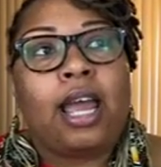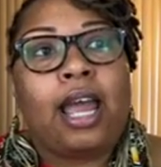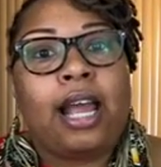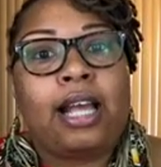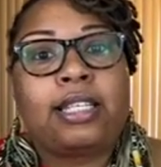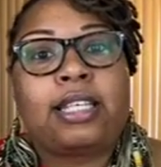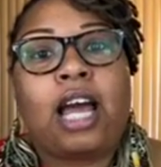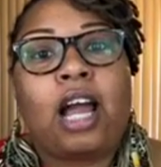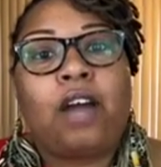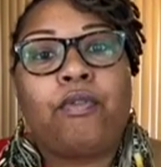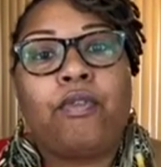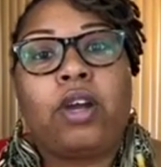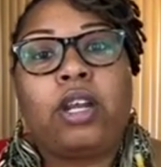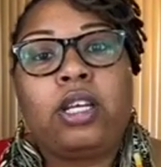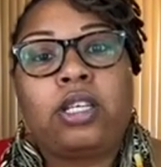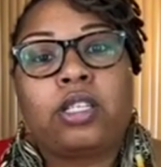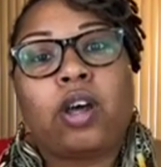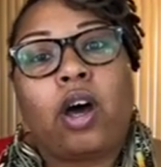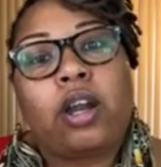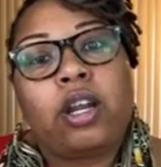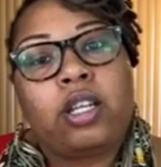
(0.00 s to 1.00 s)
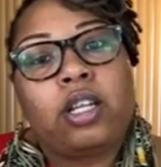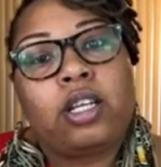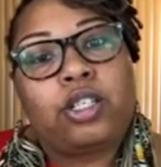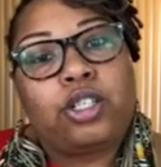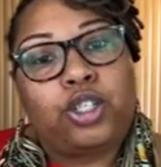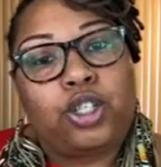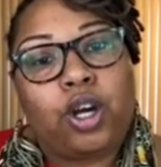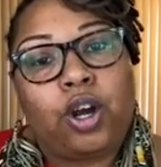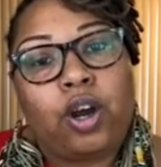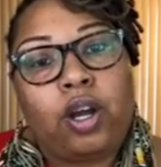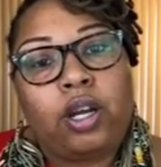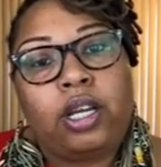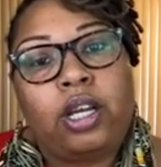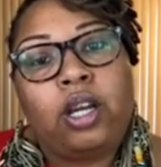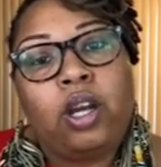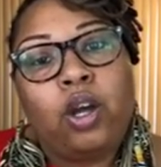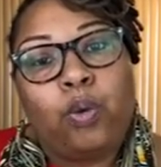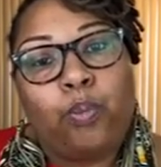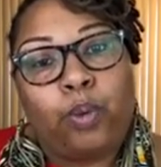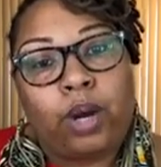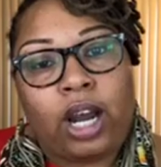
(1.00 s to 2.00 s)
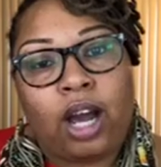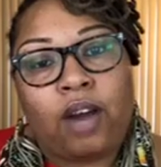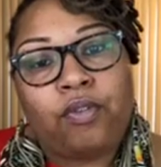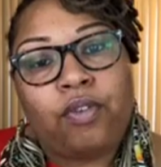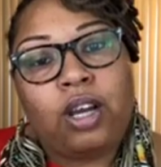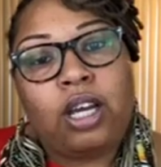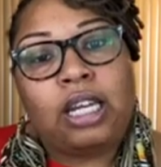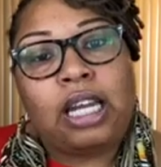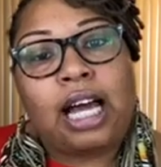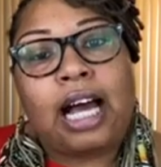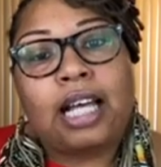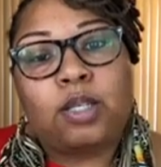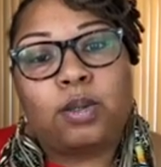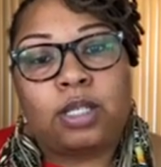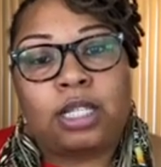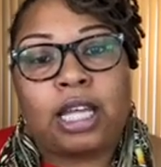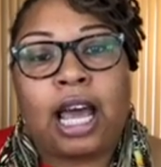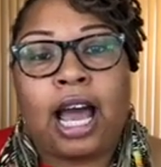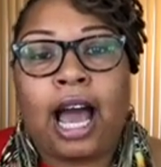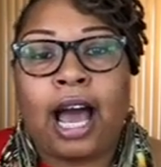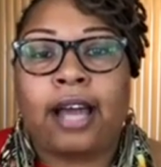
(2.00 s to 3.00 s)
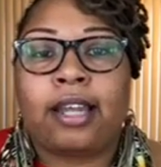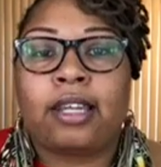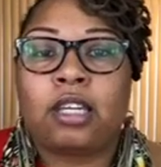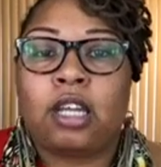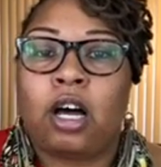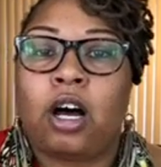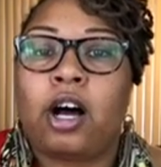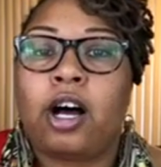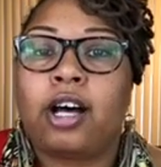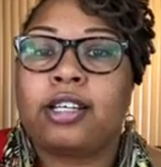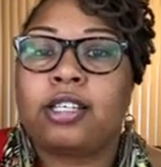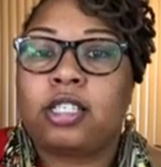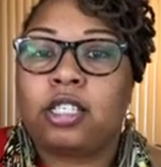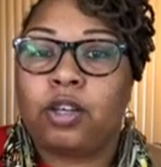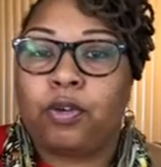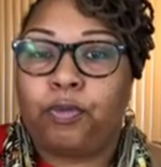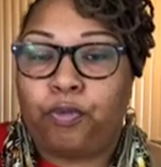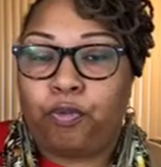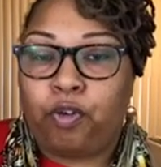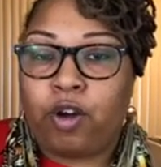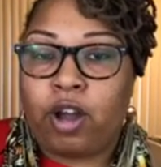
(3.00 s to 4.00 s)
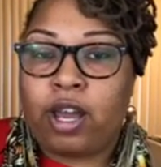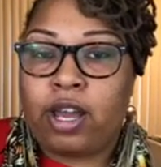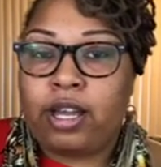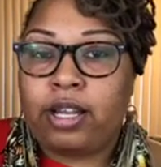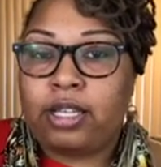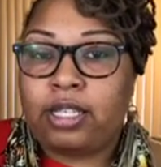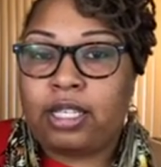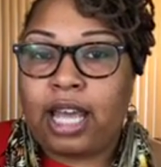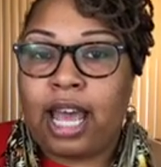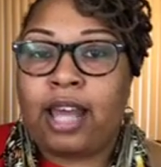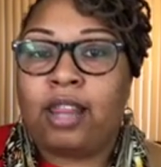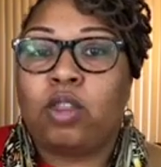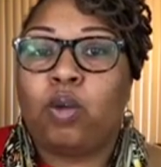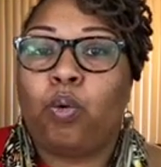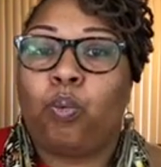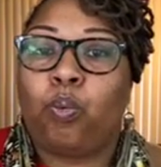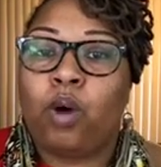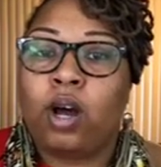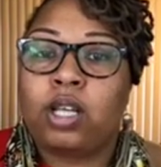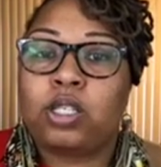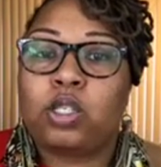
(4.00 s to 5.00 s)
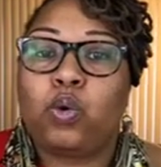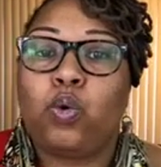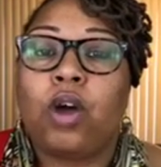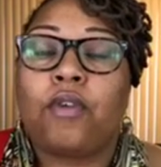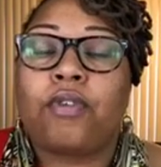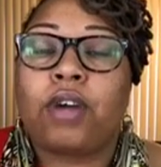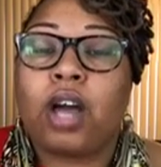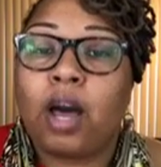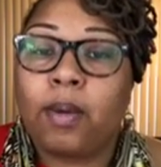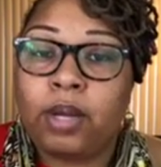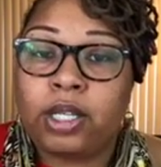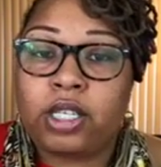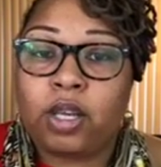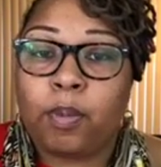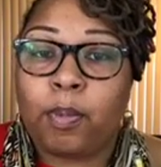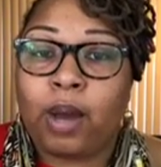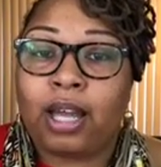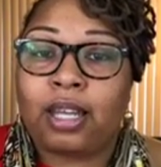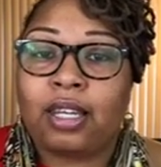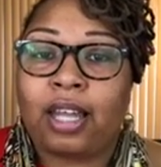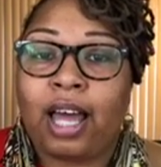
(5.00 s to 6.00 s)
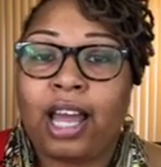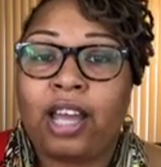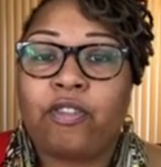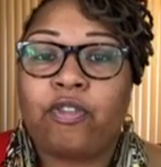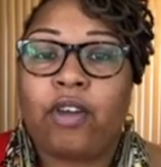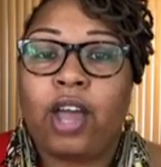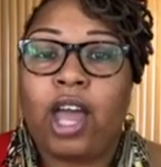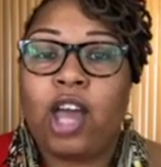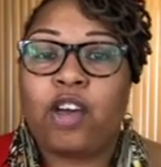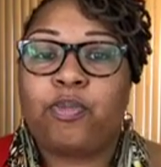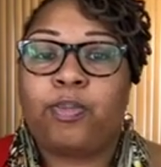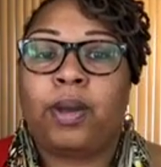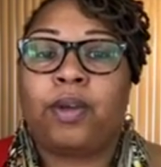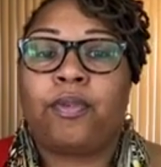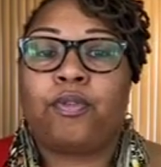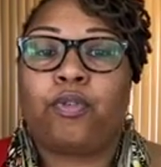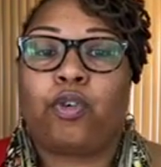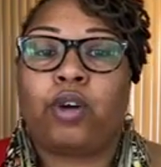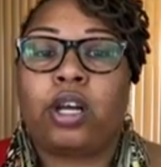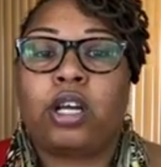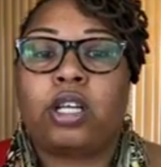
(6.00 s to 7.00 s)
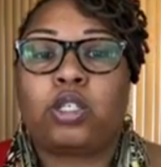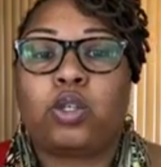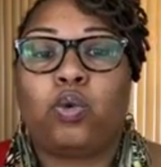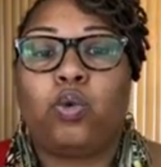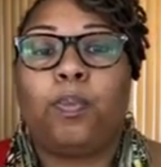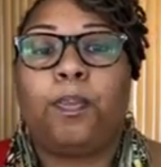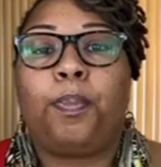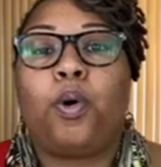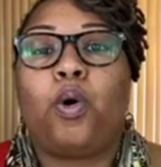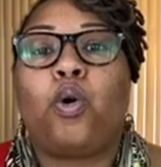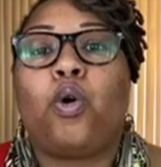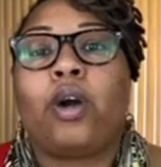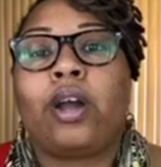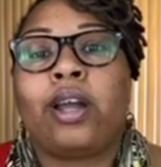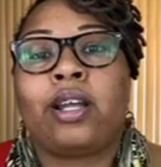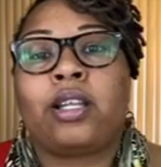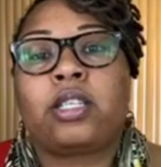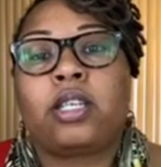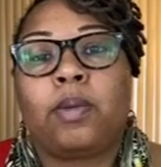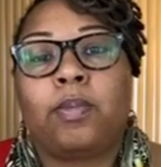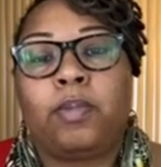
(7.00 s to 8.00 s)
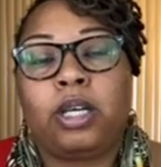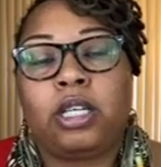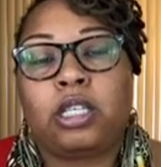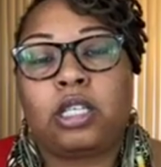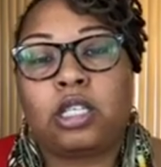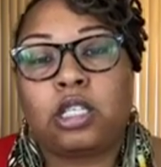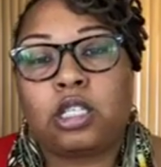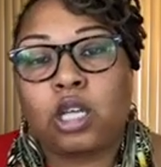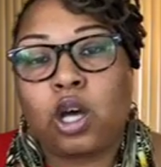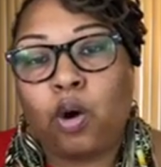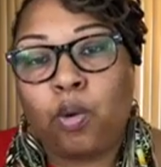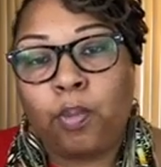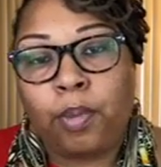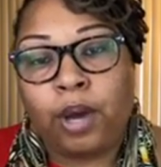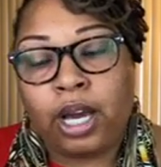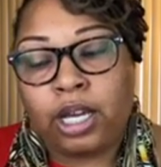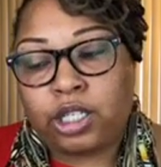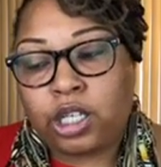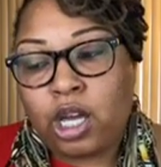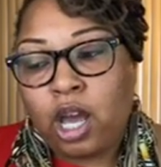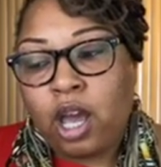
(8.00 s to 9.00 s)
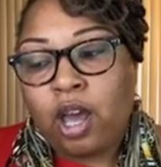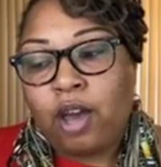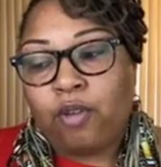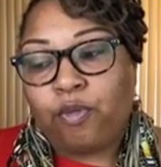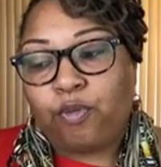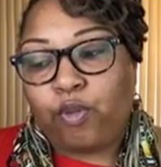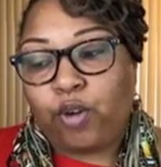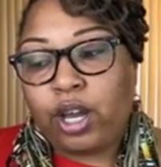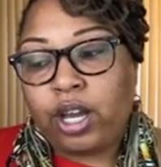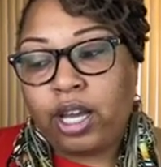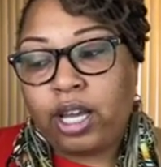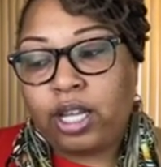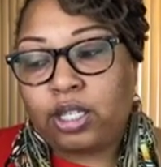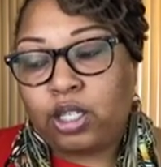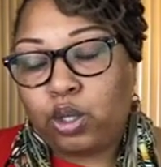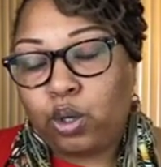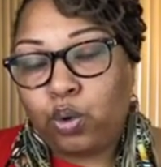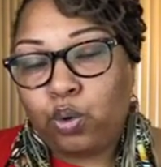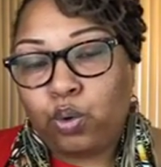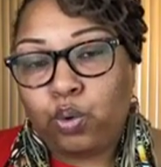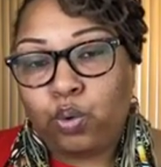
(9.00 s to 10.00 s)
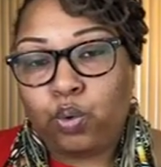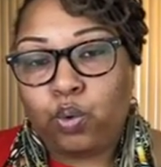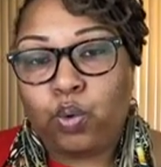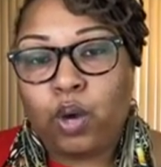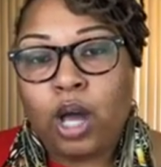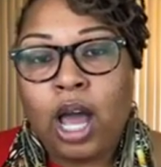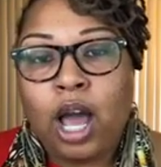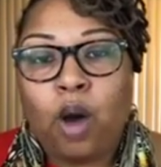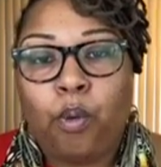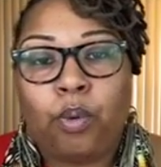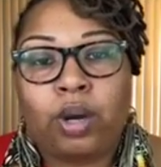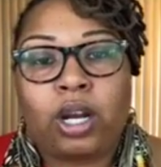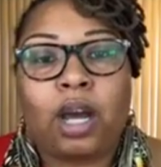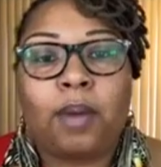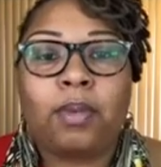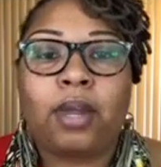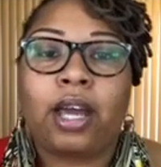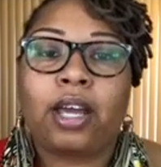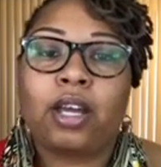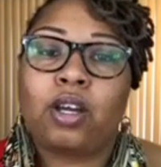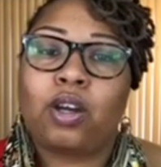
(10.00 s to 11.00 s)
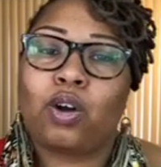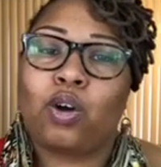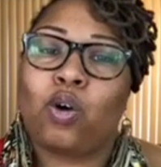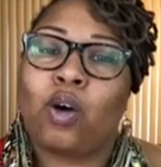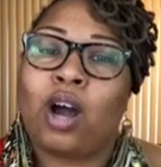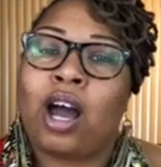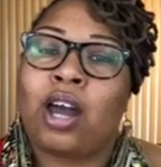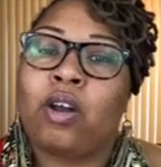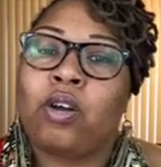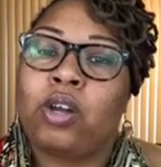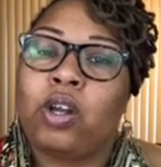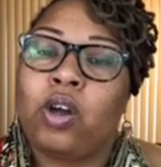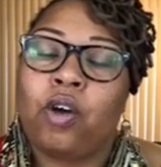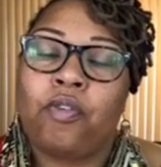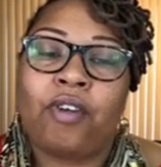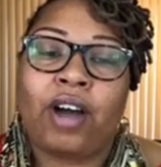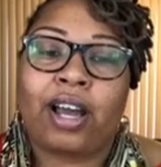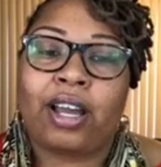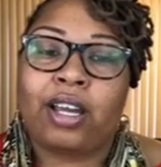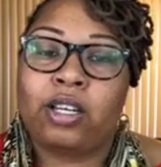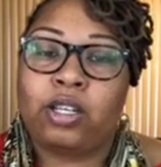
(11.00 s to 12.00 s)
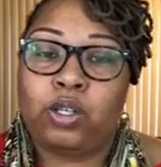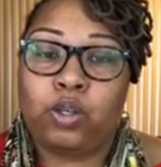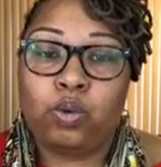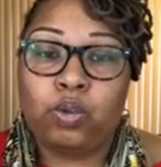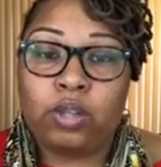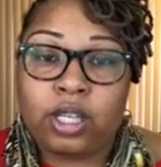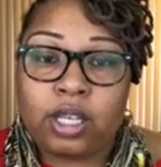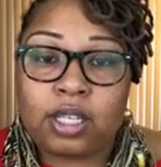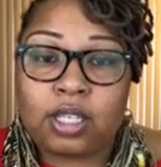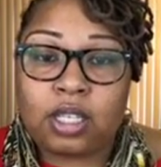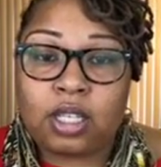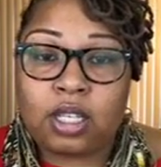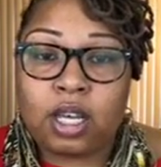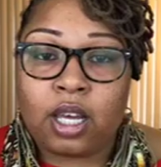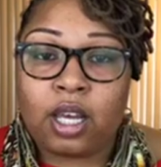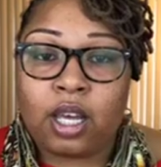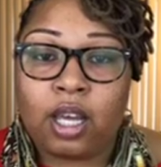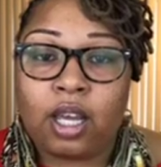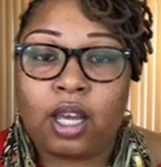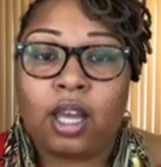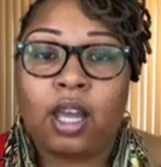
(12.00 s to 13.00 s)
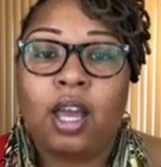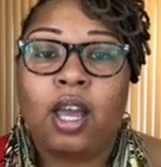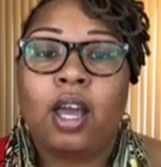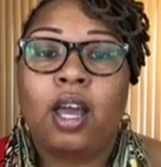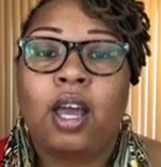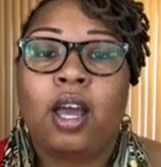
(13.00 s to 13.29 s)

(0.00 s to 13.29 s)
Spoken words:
As I really started this journey, what I realized was that I lost friends, and the ones who have come into my life have been friends who pour into me so much. Friends who, when I'm like, girl, I don't know if I can do this thing,